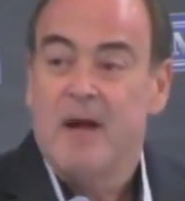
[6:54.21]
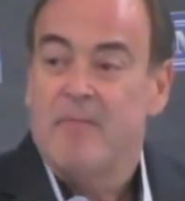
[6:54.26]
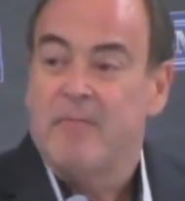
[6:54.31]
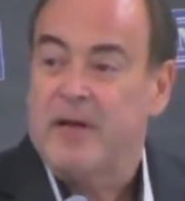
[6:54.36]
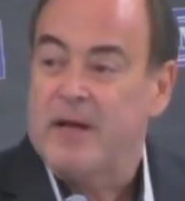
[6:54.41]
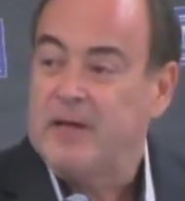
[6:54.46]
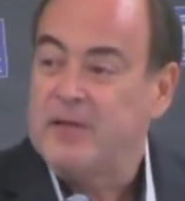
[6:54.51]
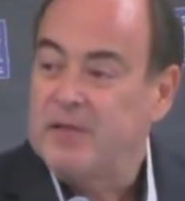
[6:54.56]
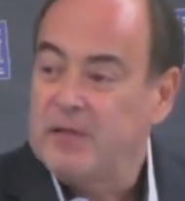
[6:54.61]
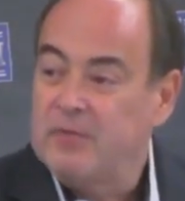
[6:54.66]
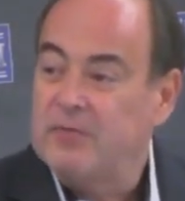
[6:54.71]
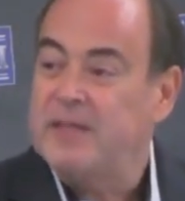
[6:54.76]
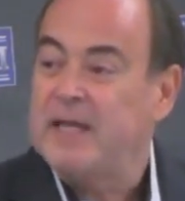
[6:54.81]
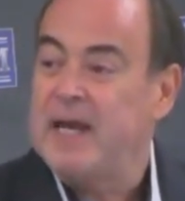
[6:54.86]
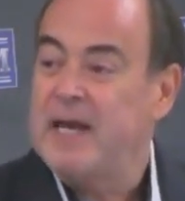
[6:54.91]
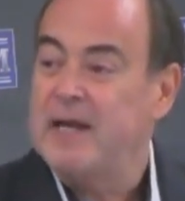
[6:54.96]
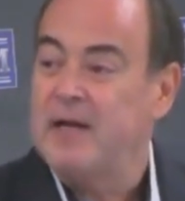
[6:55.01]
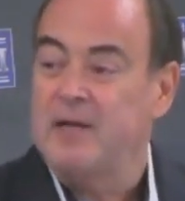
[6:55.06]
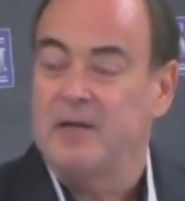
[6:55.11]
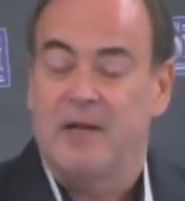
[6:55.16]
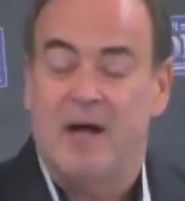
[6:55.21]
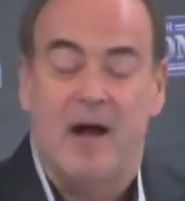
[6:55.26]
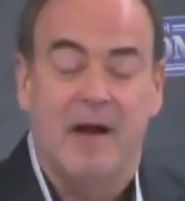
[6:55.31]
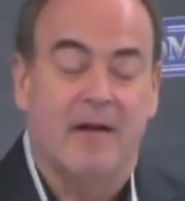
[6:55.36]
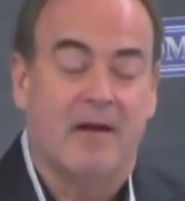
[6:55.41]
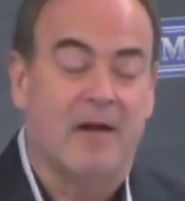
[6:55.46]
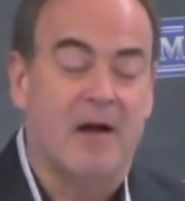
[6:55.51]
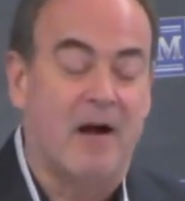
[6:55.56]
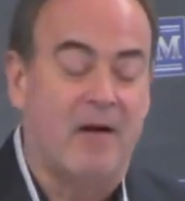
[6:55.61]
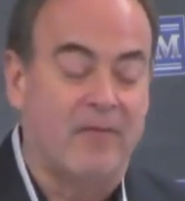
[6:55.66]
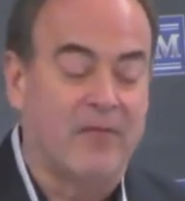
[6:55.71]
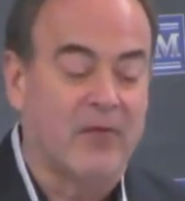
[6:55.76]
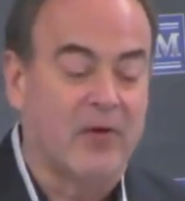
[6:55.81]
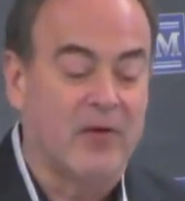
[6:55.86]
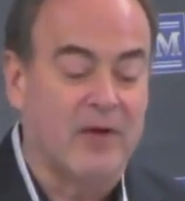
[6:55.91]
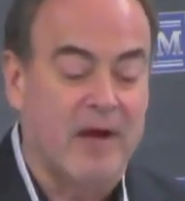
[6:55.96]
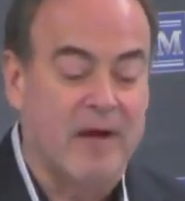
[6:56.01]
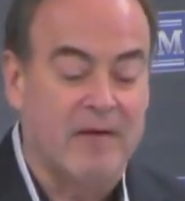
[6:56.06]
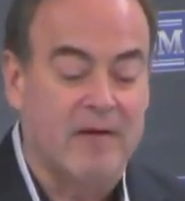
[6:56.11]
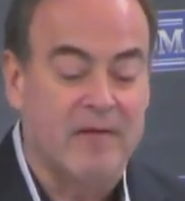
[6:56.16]
But I do take a lot of
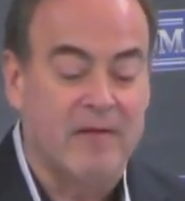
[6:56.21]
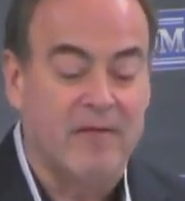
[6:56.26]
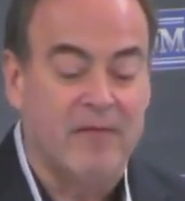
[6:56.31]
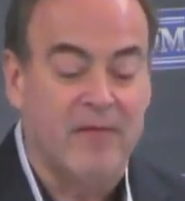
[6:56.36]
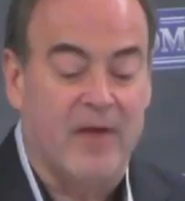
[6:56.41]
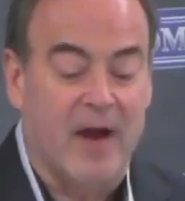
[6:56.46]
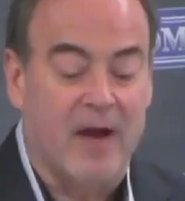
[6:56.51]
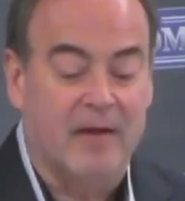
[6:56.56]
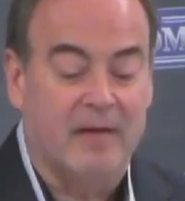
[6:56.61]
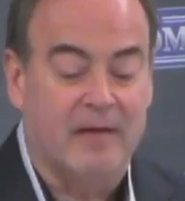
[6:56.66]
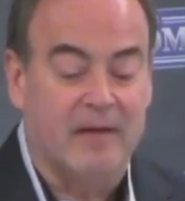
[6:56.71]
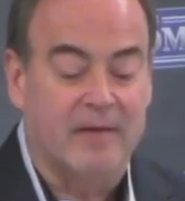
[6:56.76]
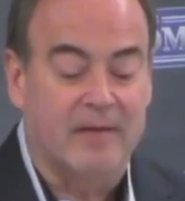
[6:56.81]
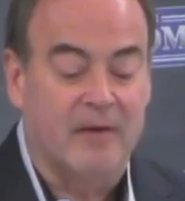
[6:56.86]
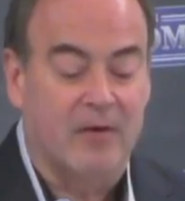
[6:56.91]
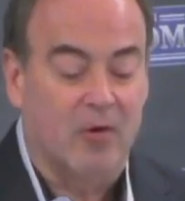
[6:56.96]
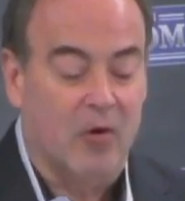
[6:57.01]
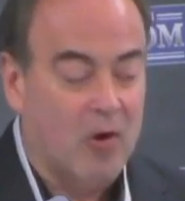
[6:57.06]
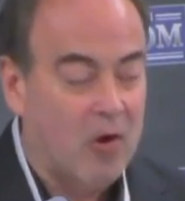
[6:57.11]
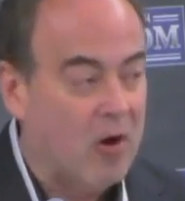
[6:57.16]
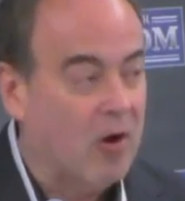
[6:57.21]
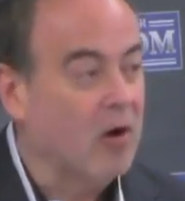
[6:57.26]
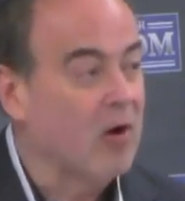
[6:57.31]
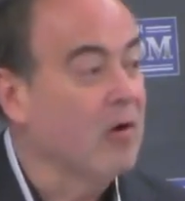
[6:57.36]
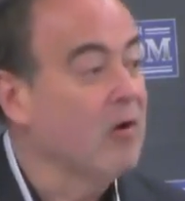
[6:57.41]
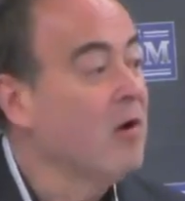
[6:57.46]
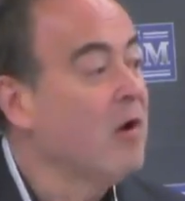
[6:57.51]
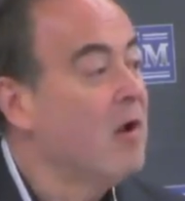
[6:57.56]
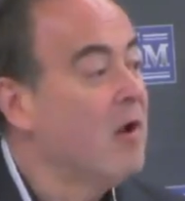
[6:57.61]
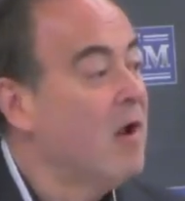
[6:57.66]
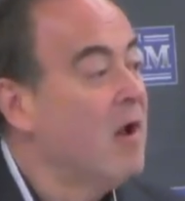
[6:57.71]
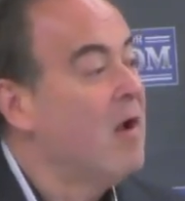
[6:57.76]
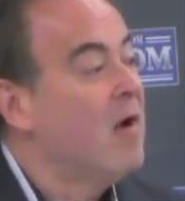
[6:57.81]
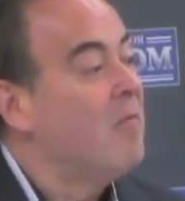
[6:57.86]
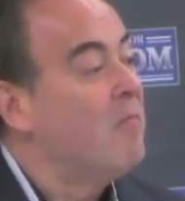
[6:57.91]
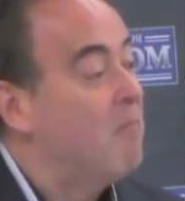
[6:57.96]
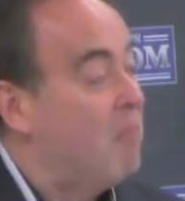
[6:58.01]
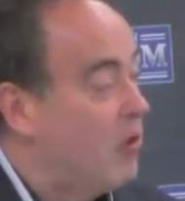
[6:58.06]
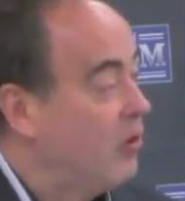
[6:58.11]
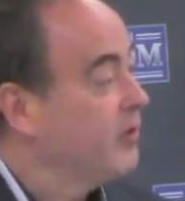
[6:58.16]
comfort out of the fact that there are
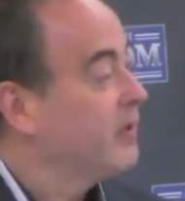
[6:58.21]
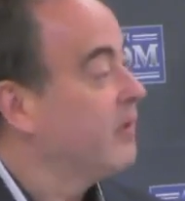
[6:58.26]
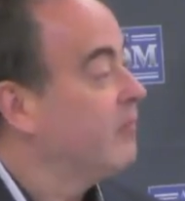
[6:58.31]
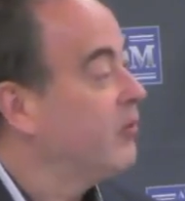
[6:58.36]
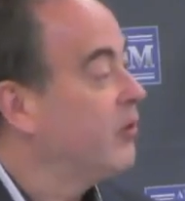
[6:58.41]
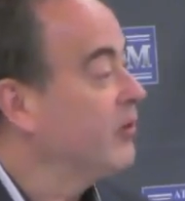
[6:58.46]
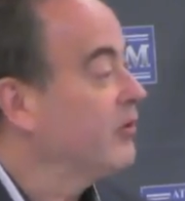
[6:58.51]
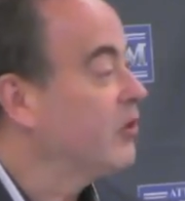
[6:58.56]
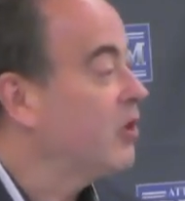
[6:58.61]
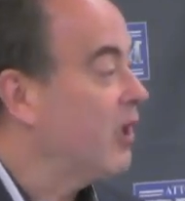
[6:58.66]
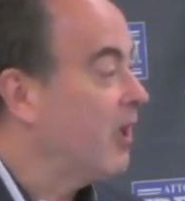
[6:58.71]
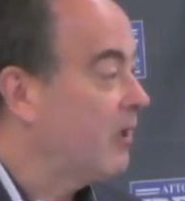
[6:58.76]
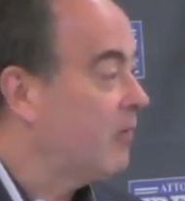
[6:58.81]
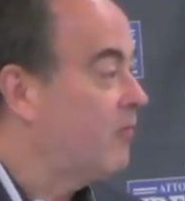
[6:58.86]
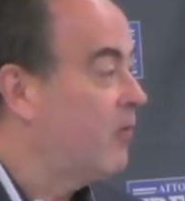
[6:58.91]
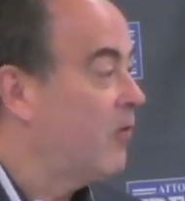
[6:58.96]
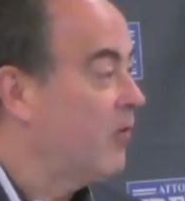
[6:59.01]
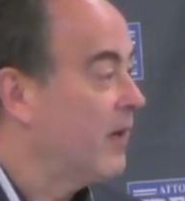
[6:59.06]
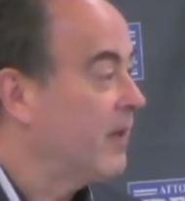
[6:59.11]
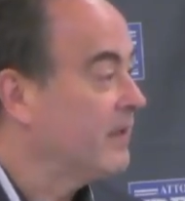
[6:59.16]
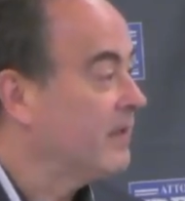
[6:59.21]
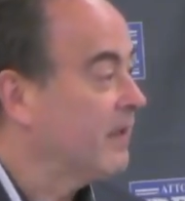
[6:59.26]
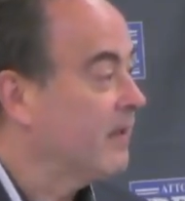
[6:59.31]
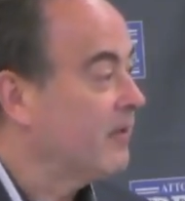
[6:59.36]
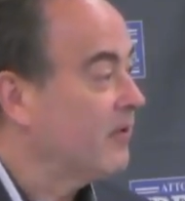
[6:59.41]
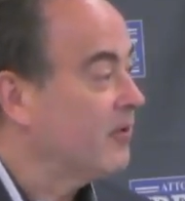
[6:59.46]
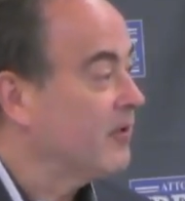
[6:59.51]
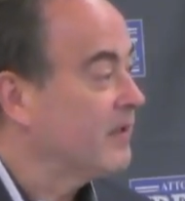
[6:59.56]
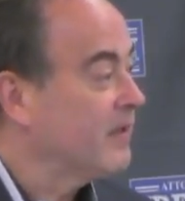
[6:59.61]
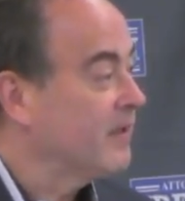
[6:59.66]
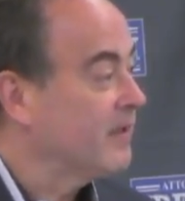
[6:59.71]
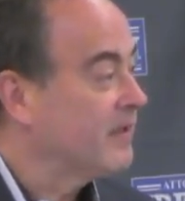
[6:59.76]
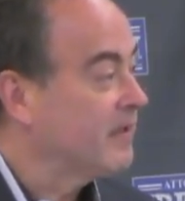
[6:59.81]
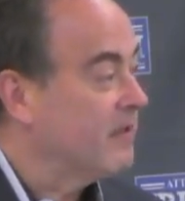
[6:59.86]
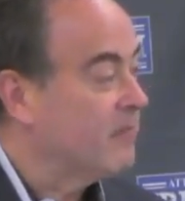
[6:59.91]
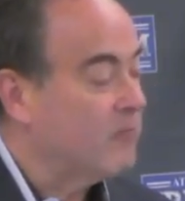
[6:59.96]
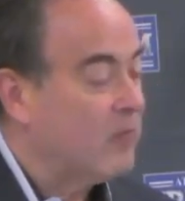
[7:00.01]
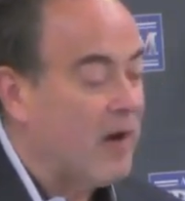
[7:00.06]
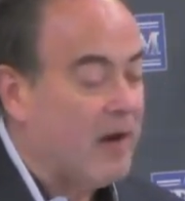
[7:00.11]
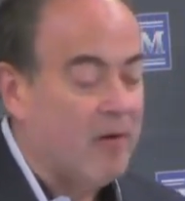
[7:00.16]
multiple checkpoints in our
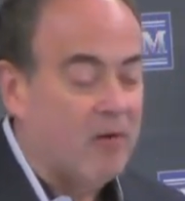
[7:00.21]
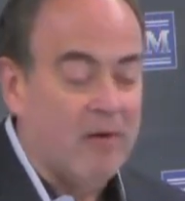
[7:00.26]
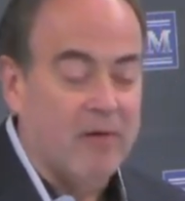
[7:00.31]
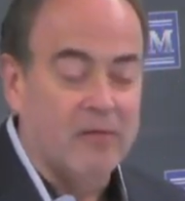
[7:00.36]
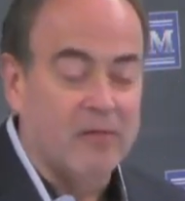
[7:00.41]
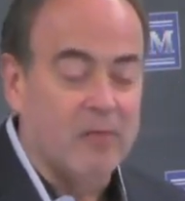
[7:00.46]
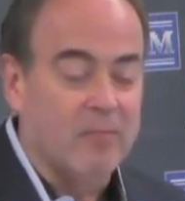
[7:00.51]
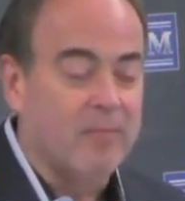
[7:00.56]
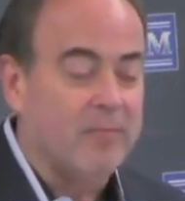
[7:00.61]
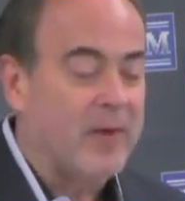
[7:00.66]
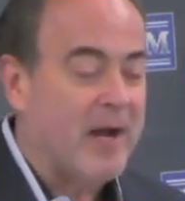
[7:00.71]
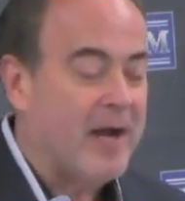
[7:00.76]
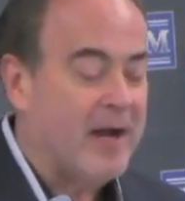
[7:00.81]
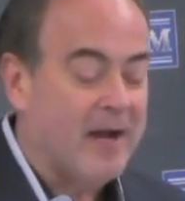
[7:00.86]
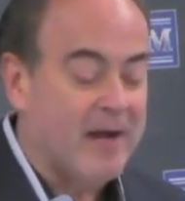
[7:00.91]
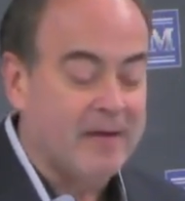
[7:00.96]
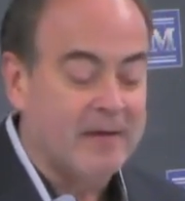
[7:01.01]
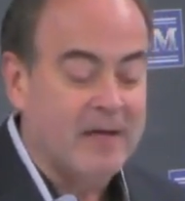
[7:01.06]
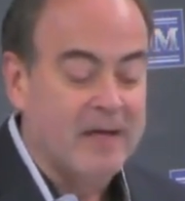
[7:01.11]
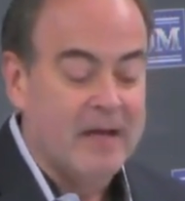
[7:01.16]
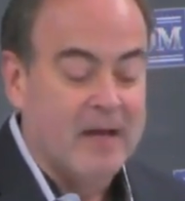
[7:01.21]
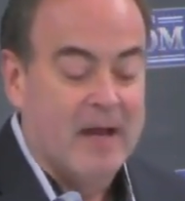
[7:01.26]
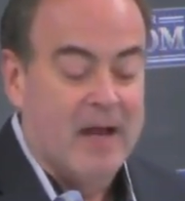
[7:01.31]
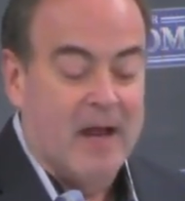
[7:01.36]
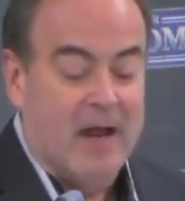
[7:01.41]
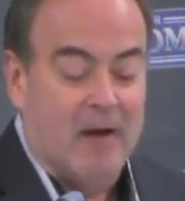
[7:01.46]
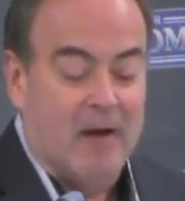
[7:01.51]
system. However bad